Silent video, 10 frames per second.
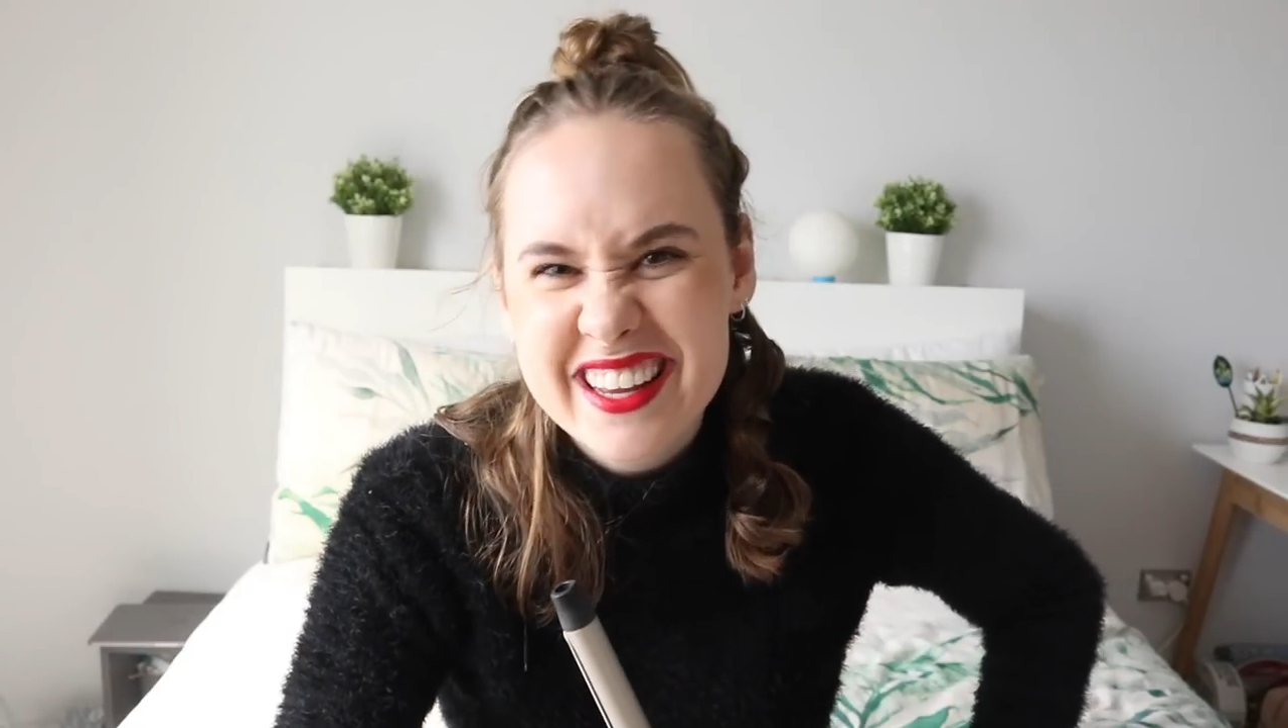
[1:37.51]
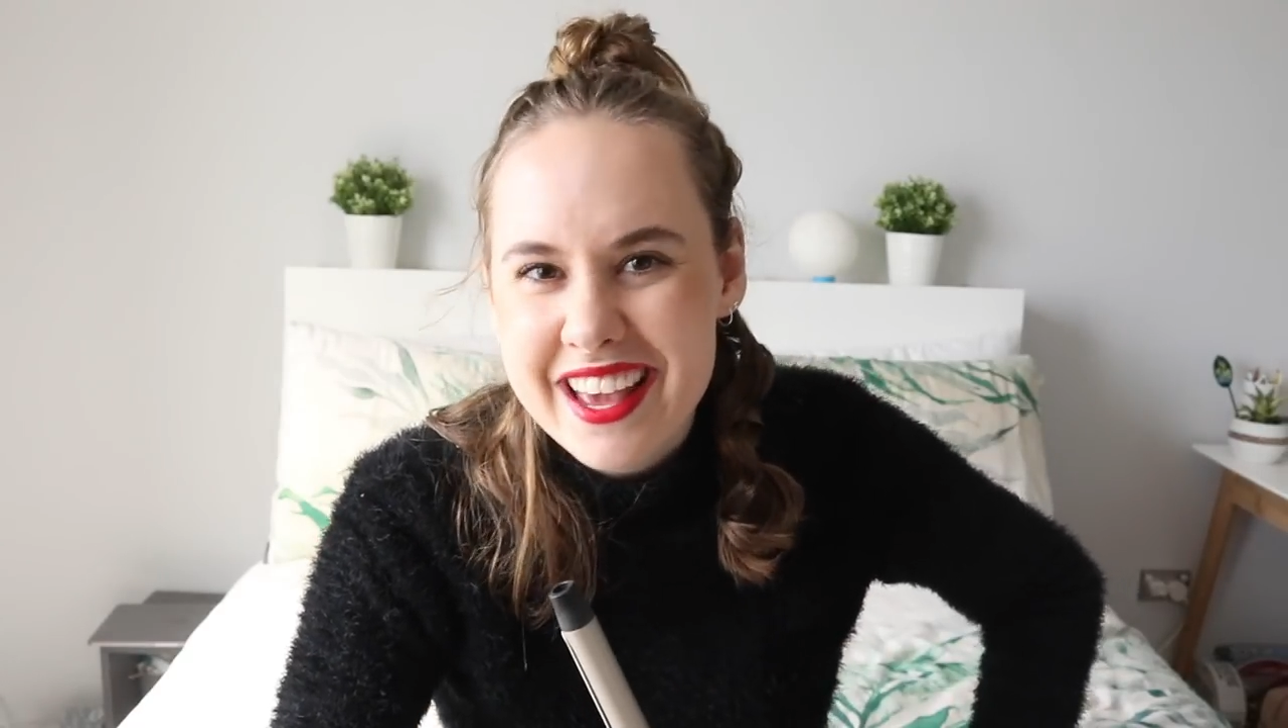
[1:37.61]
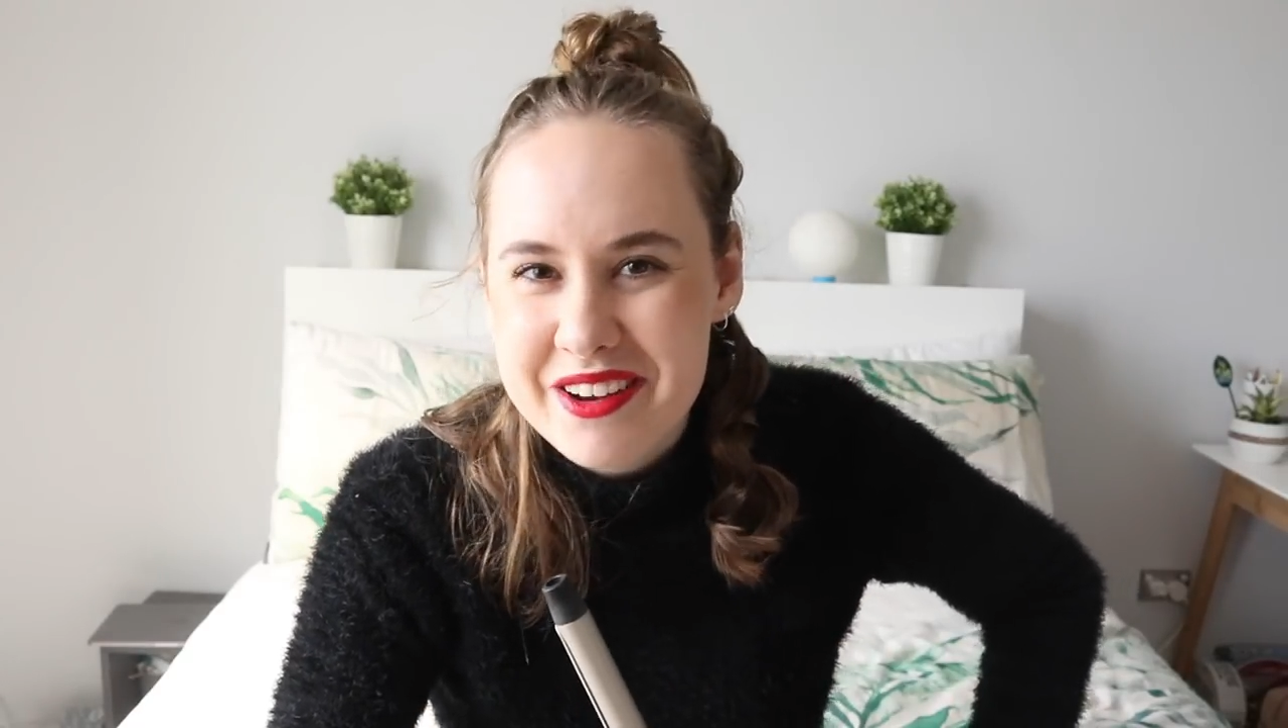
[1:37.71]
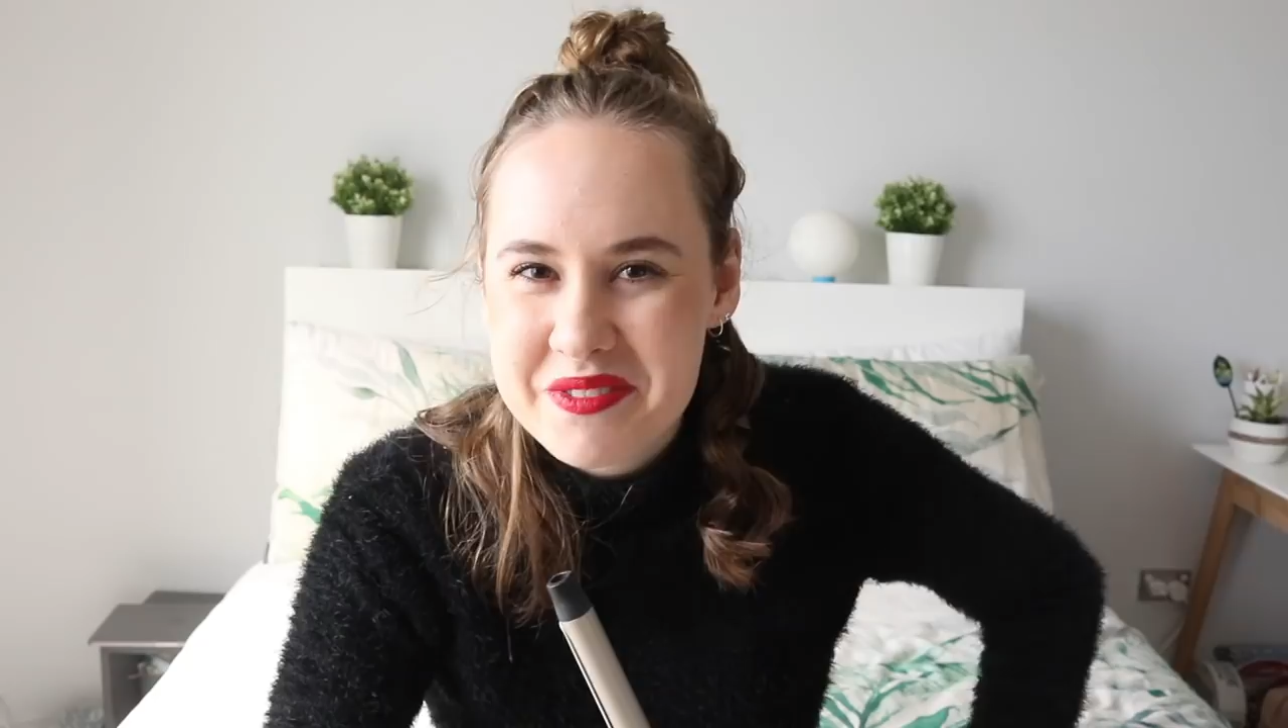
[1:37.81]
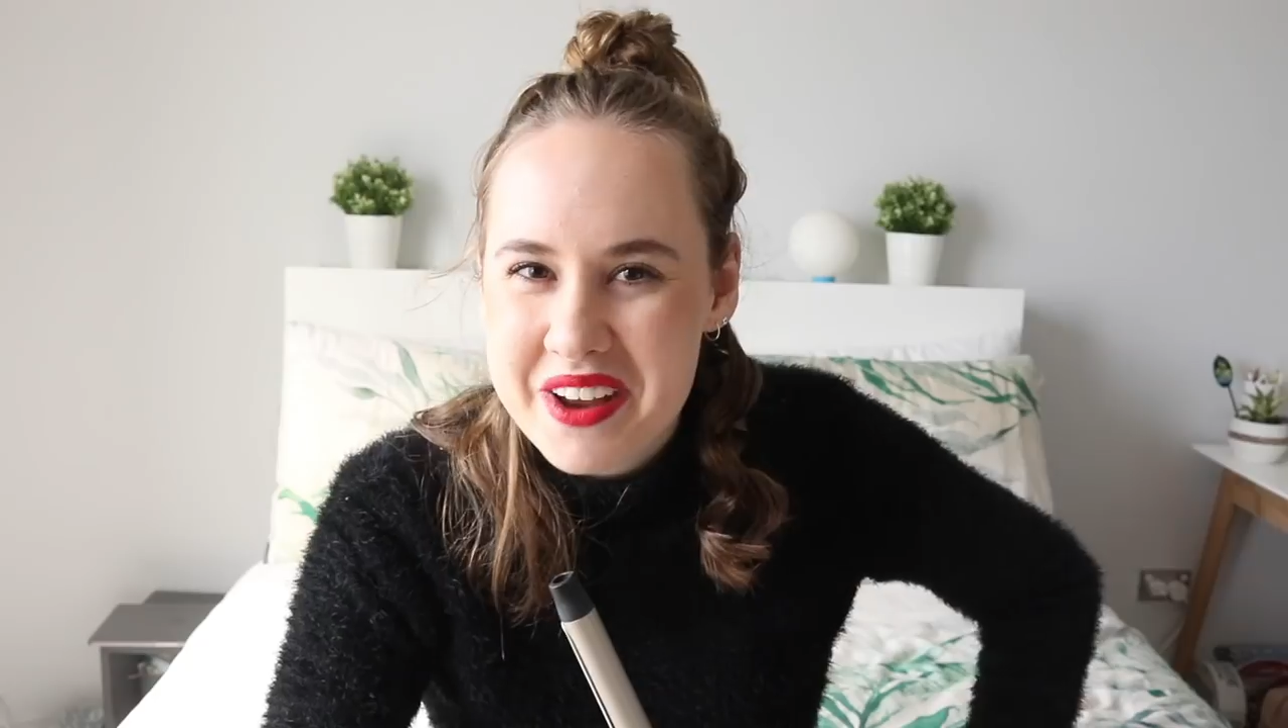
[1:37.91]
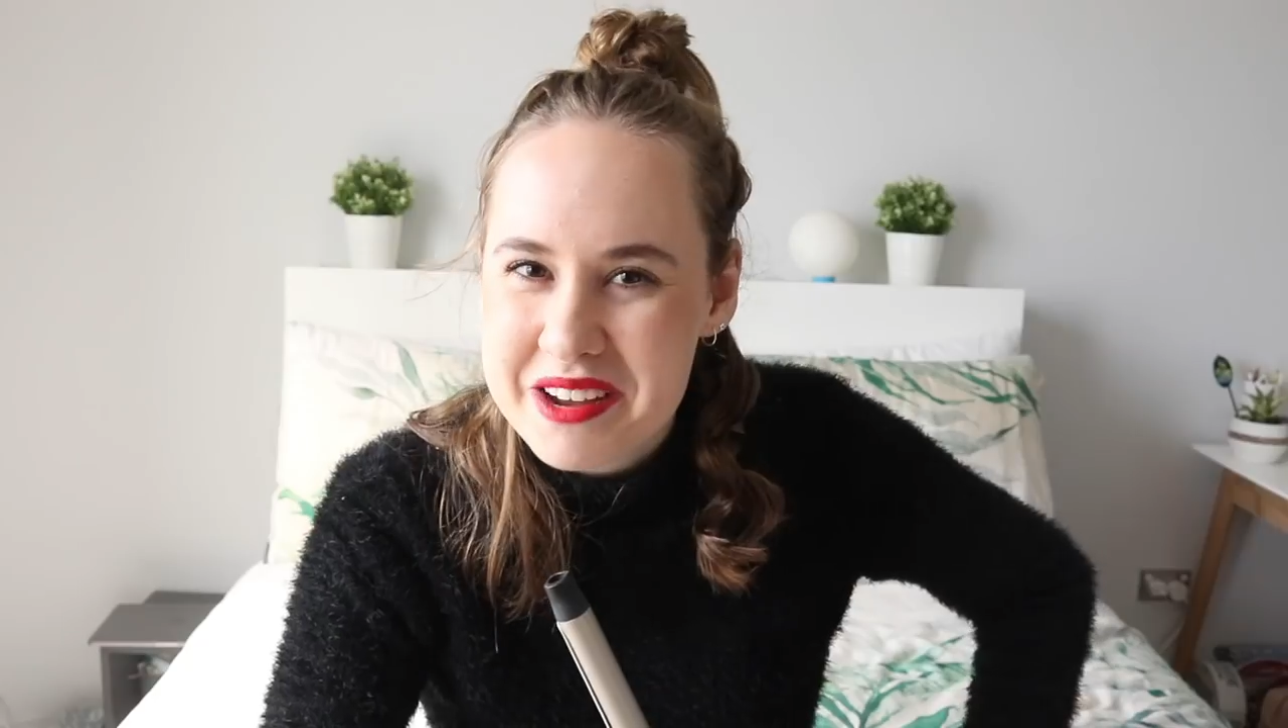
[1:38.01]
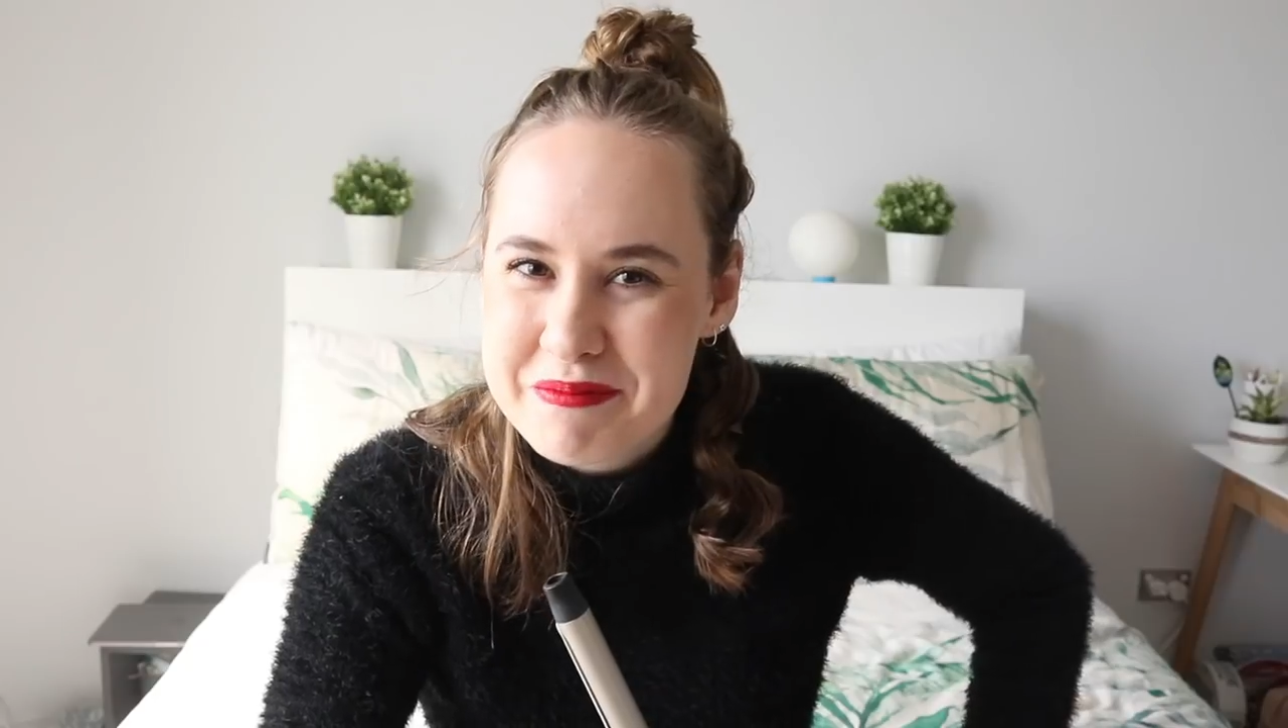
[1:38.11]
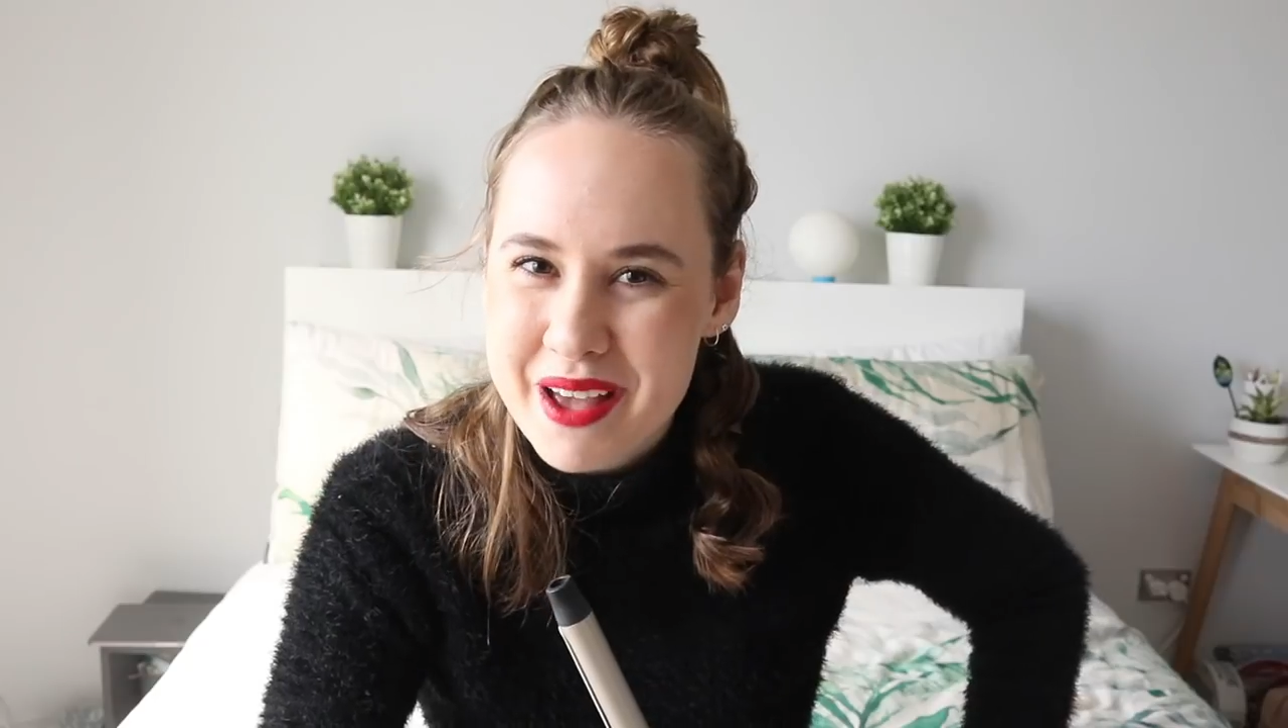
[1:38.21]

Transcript: and get right